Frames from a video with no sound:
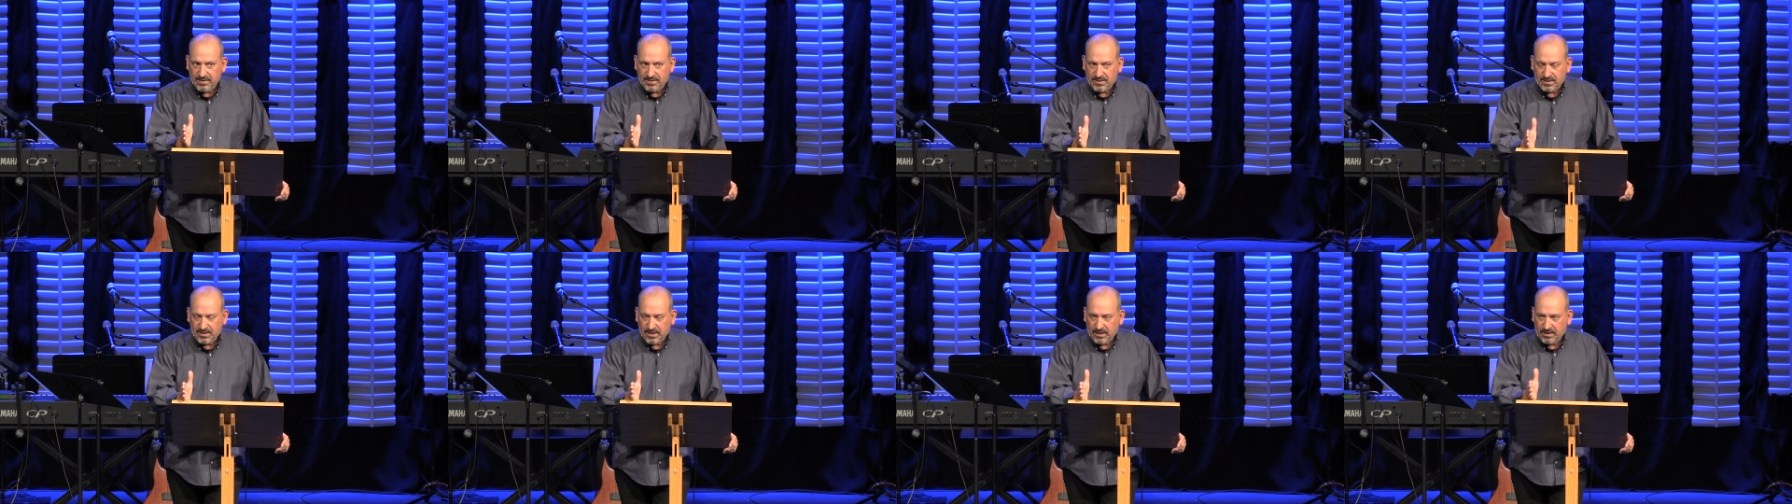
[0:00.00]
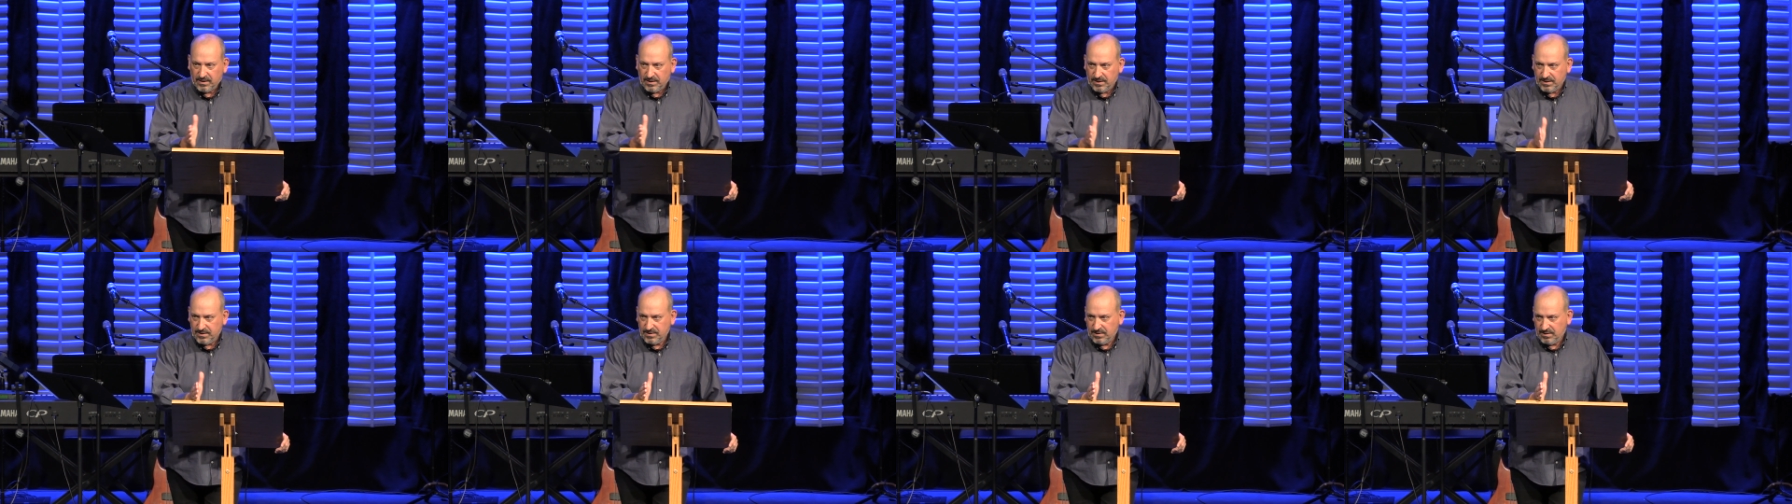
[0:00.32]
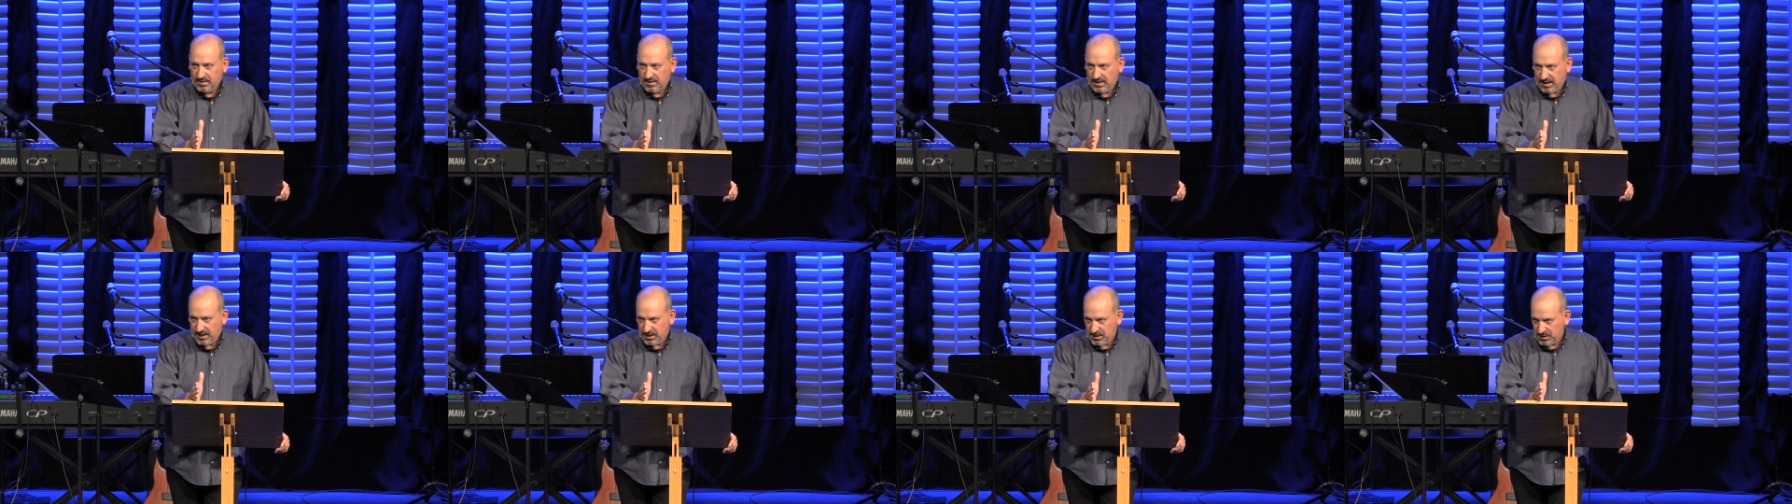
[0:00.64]
sickness
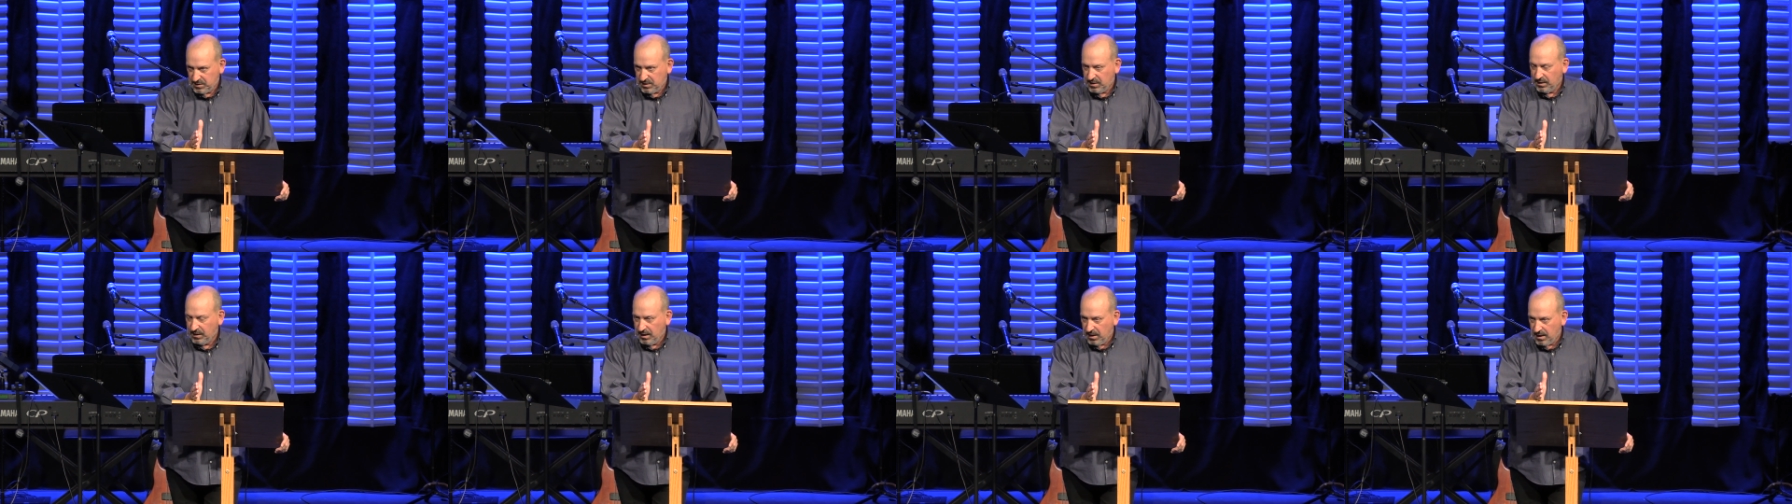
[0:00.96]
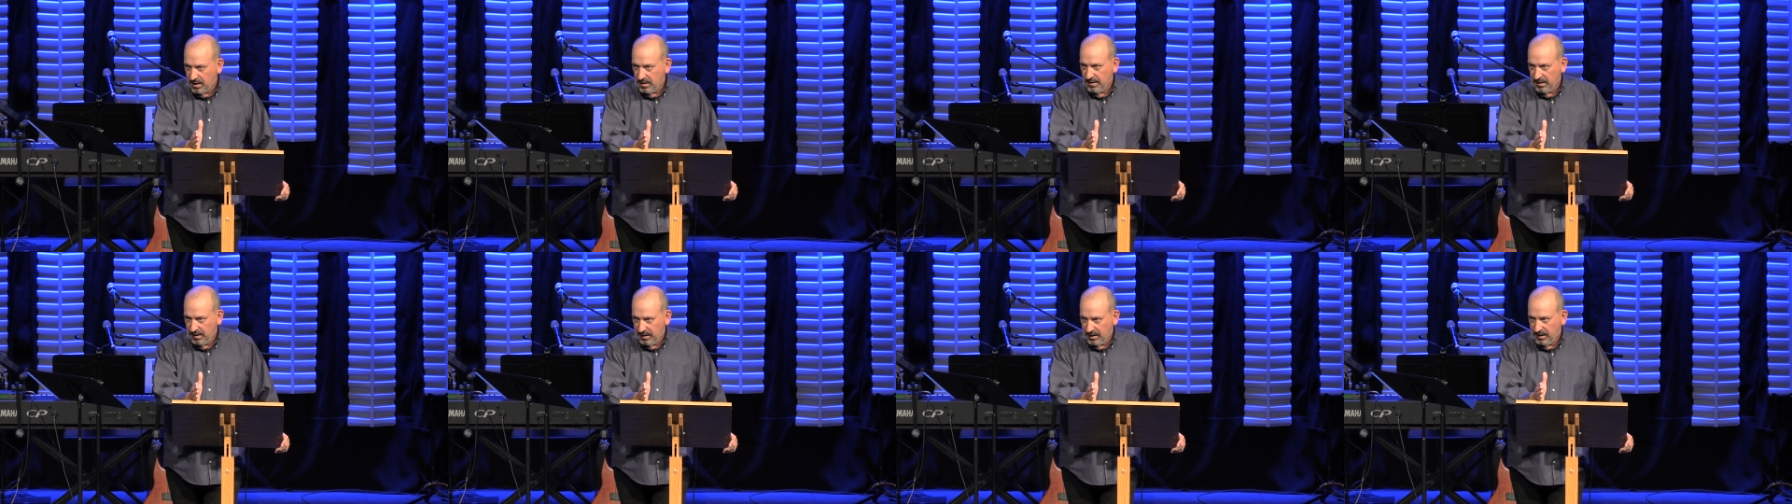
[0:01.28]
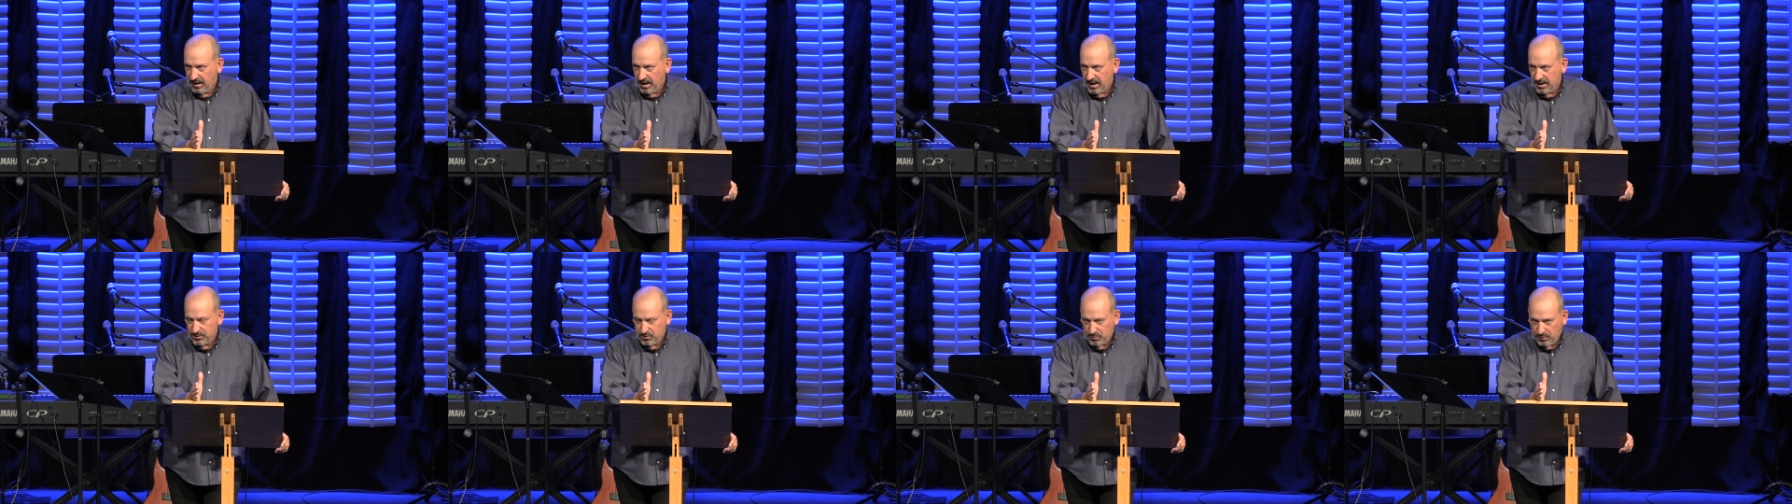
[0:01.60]
that it's the
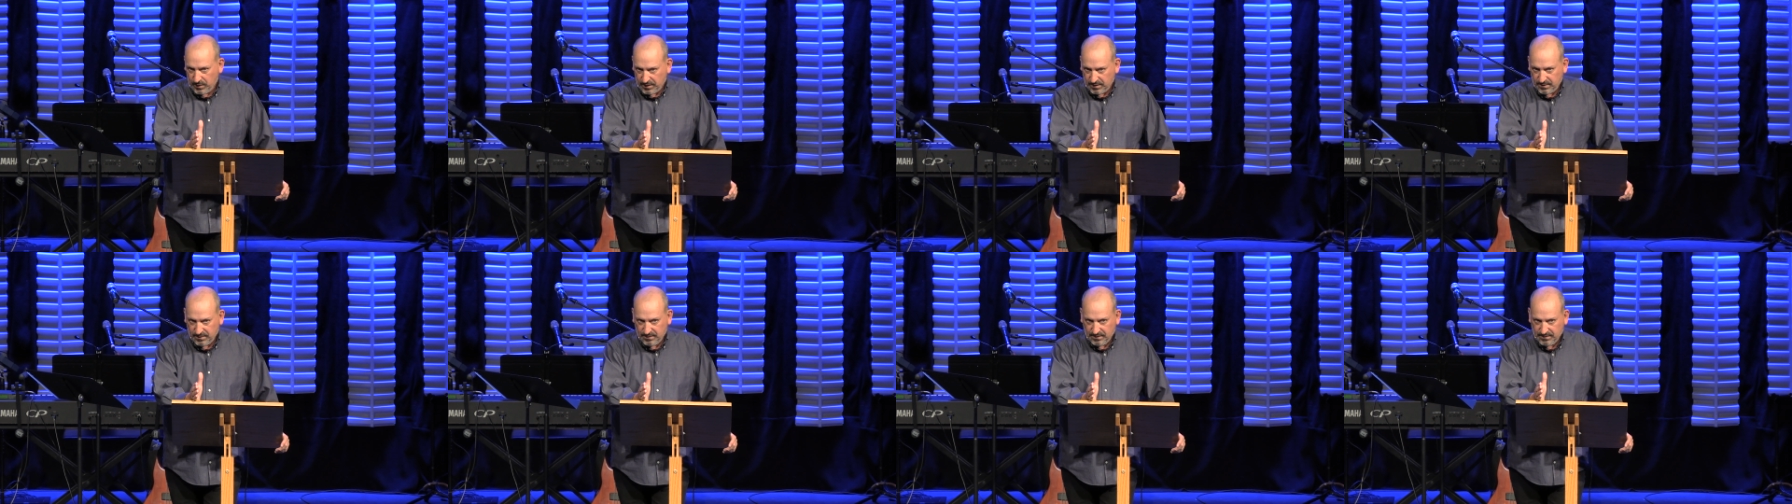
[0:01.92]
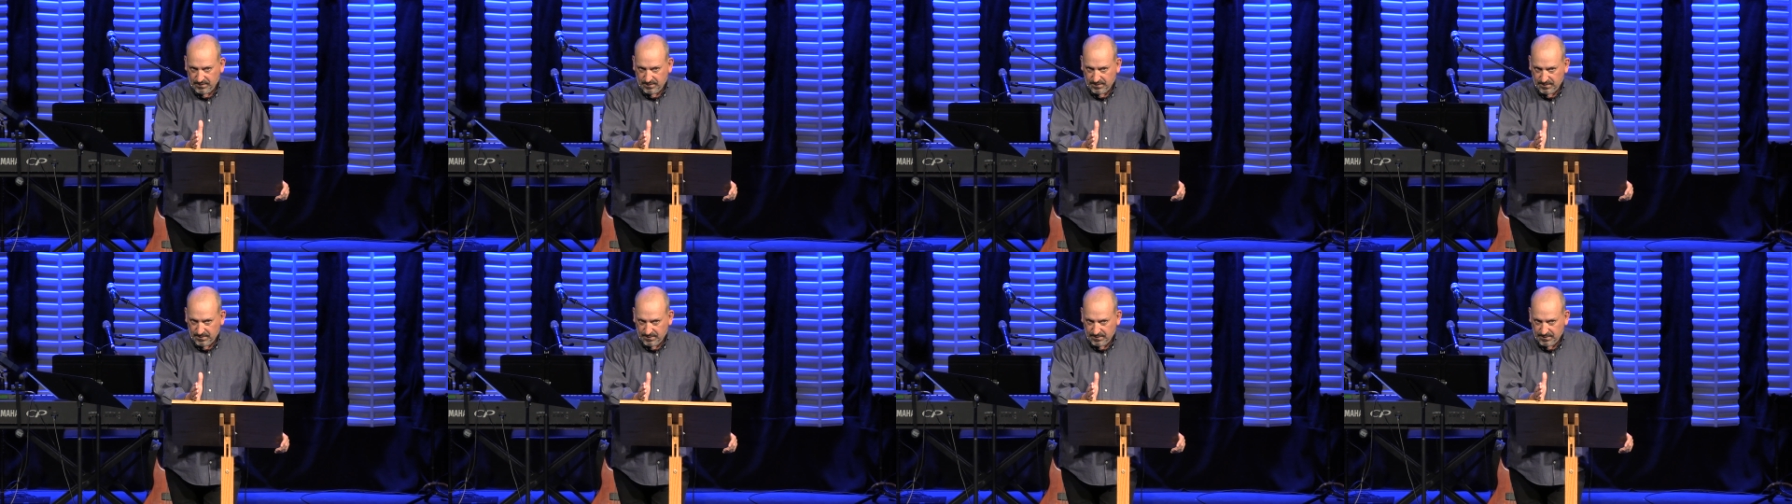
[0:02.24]
God's will.